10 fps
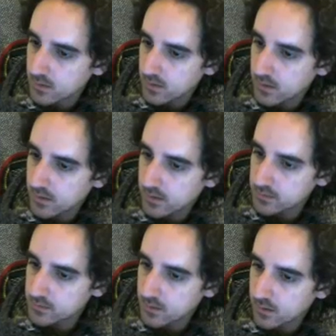and under the
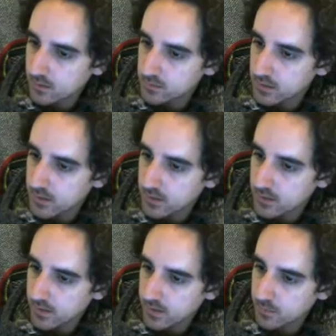color gain
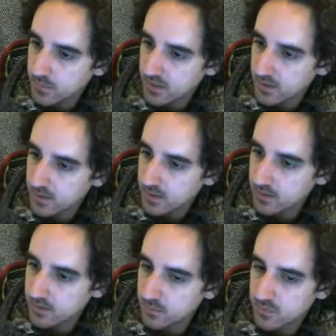I can make it a
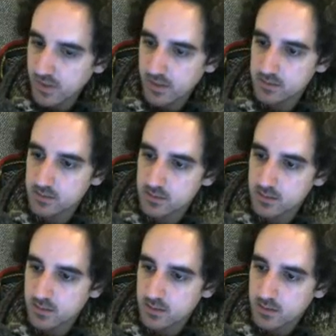little brighter
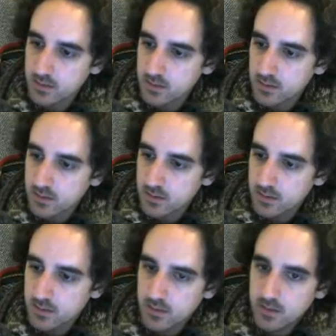
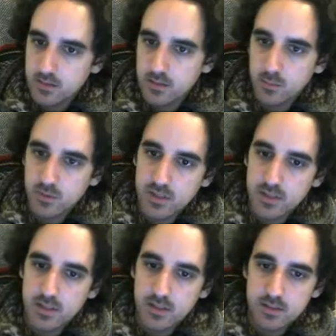and see what that
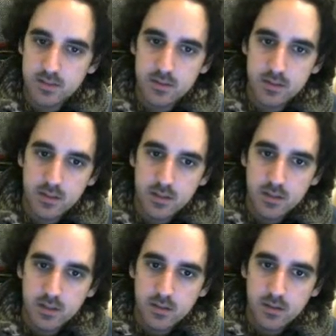does.
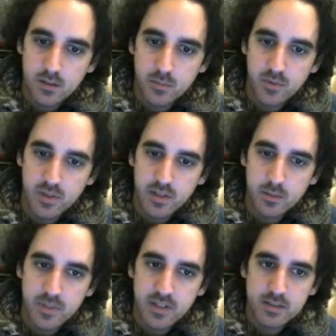Hopefully it
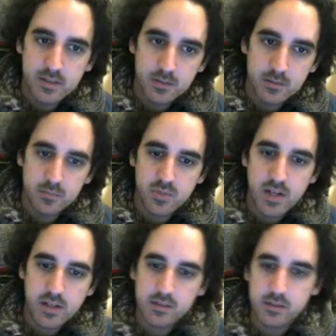makes it
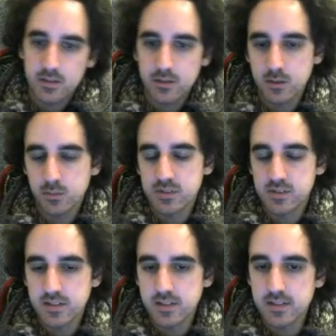brighter towards
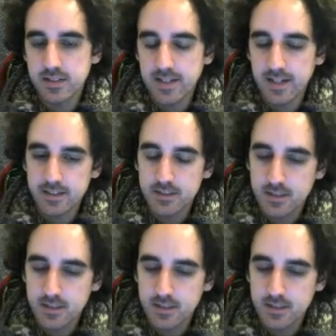the light.